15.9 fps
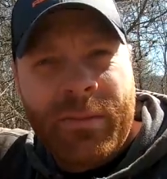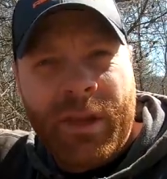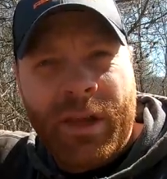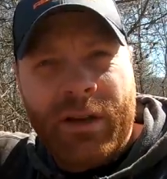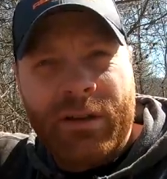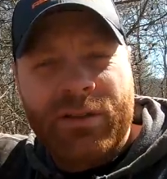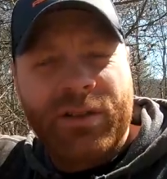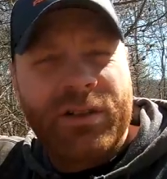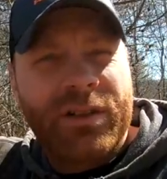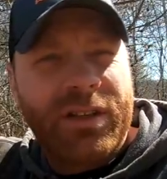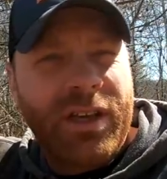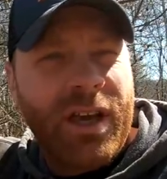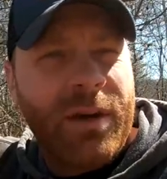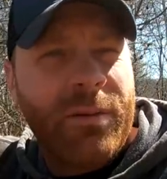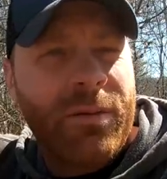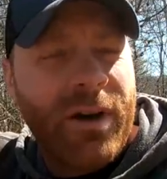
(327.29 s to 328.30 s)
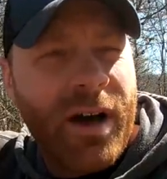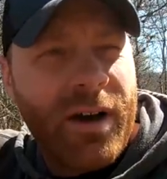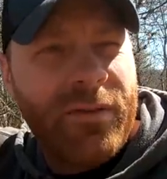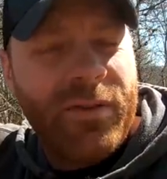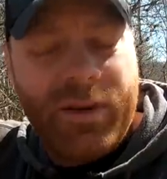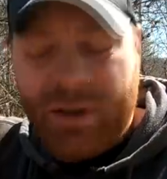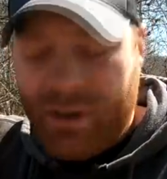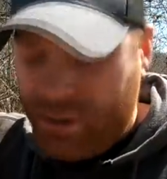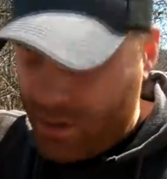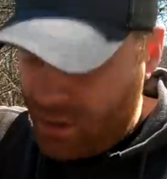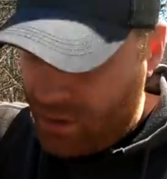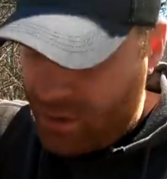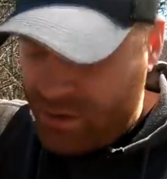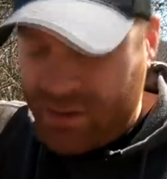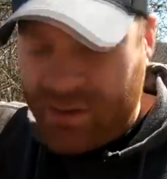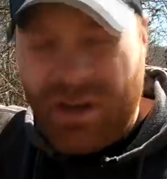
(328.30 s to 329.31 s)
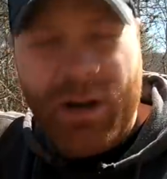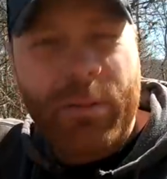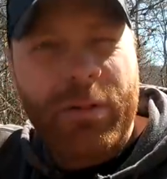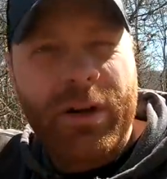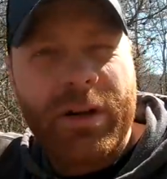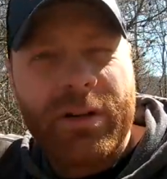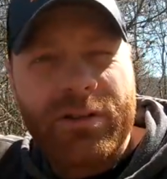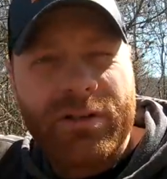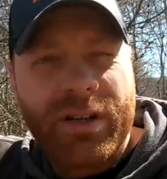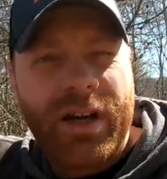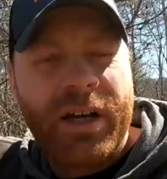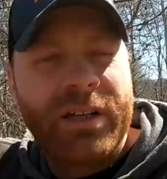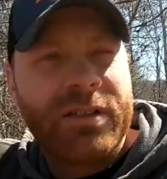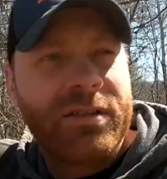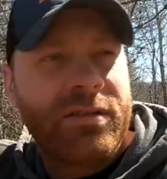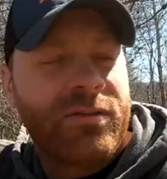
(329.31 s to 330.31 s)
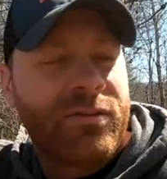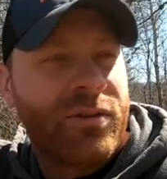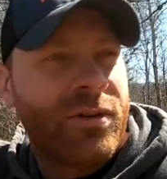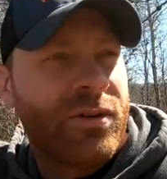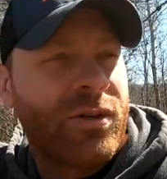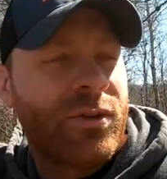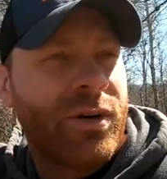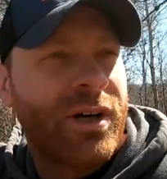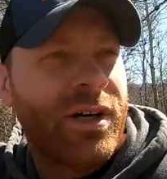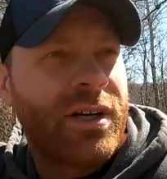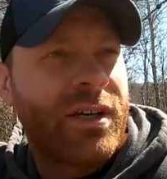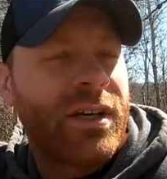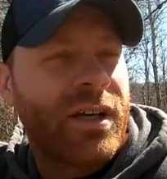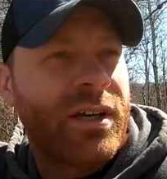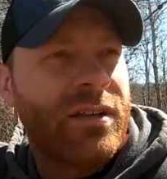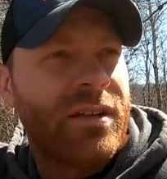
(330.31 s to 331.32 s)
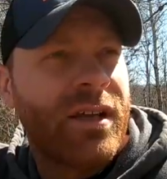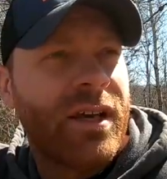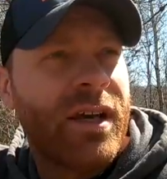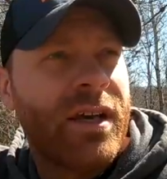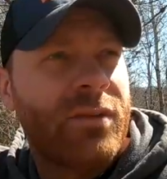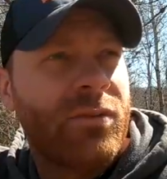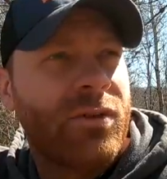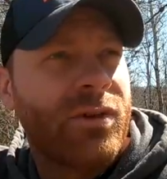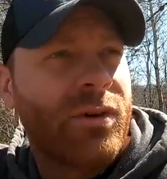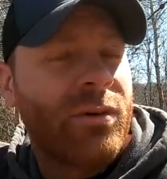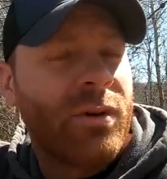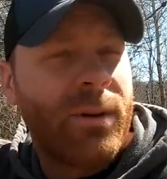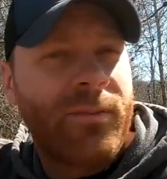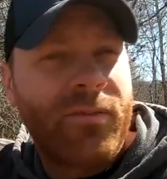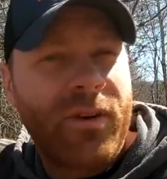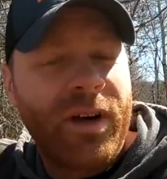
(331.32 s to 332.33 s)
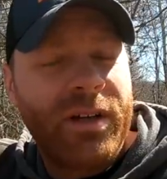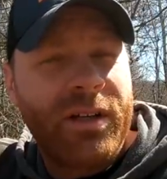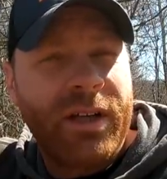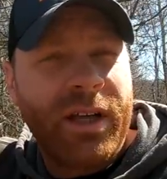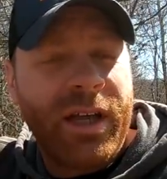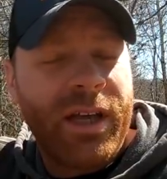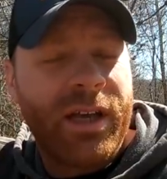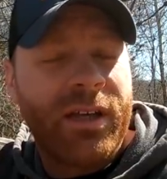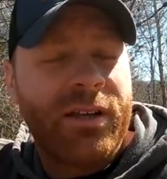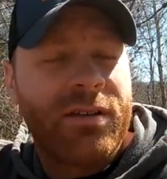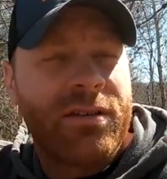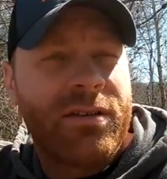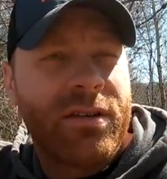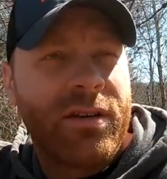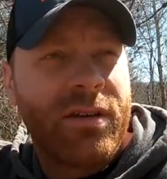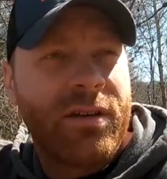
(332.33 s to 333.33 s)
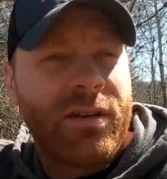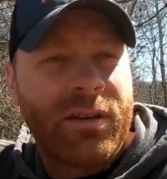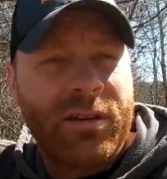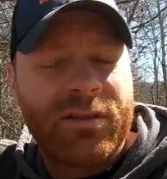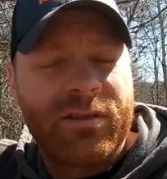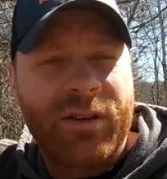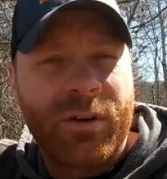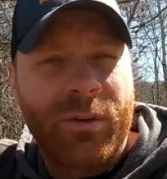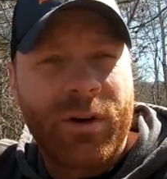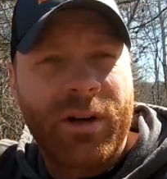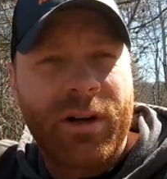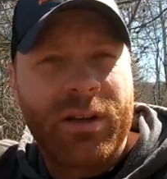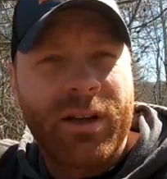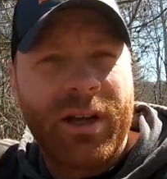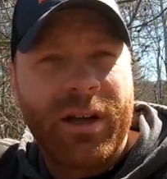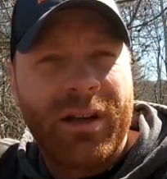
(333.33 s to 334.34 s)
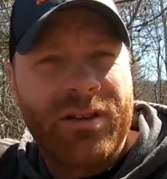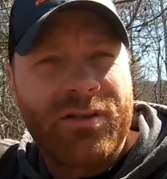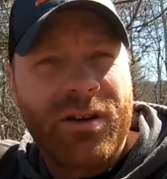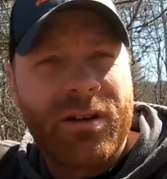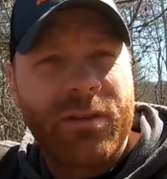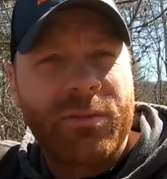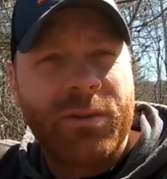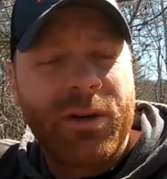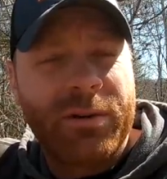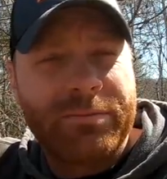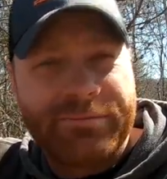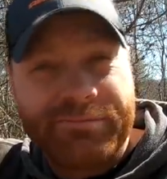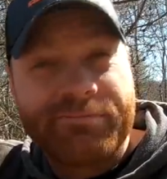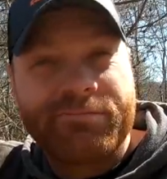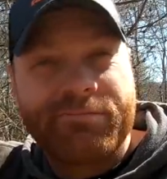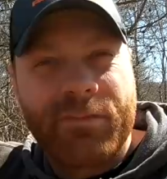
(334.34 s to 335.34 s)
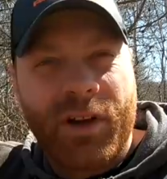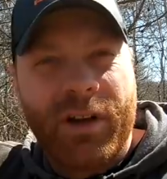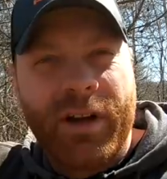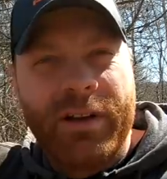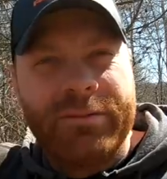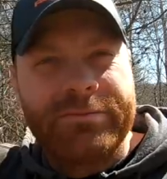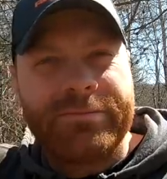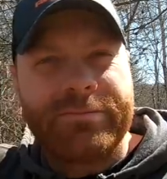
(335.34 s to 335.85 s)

I'll turn the camera off here. I'll get these carburetors on real quick and then we'll go up front and start working on that hydraulic pump. All right.